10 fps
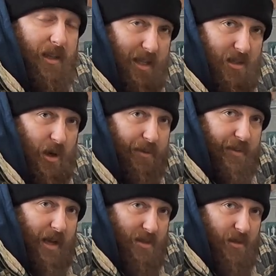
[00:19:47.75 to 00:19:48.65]
Let us know if
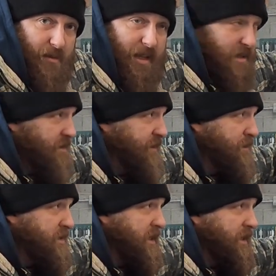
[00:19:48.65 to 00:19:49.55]
that's of
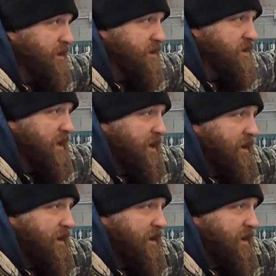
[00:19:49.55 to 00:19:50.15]
use to you, because